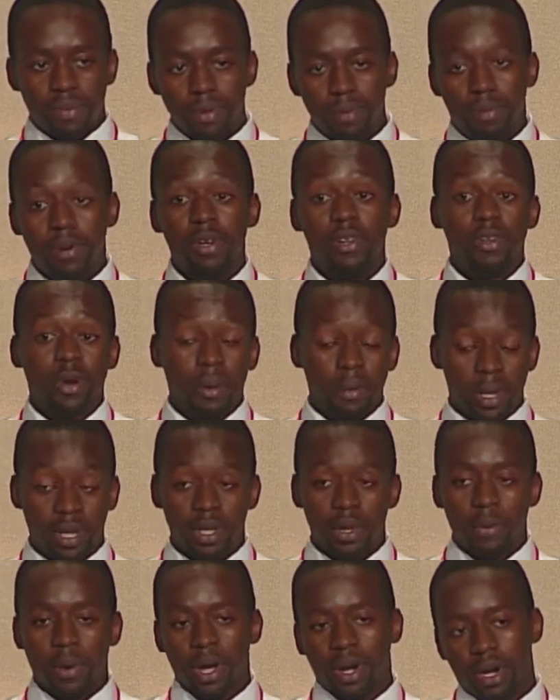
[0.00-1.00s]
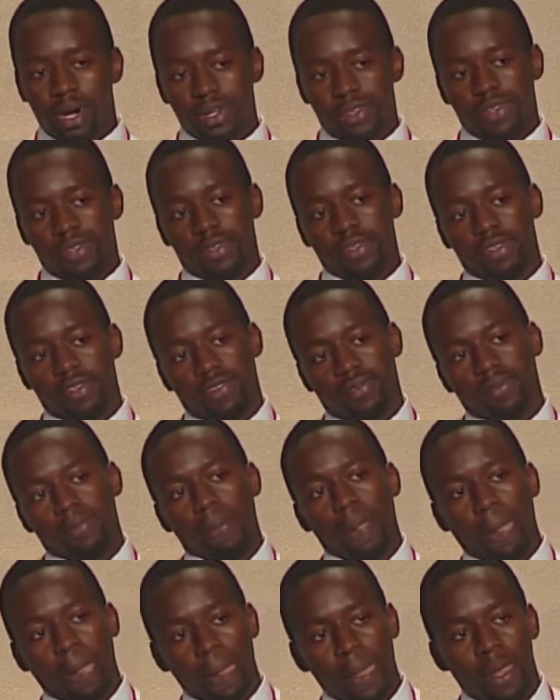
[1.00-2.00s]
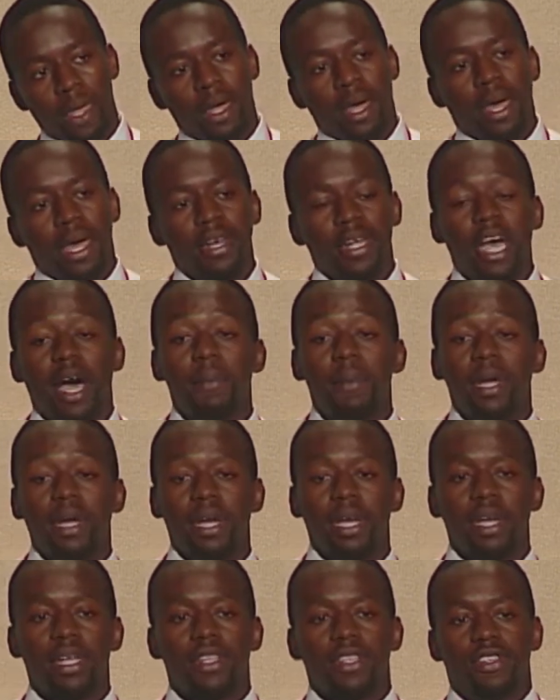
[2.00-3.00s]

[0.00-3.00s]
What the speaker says: predominantly white cartoons. And coming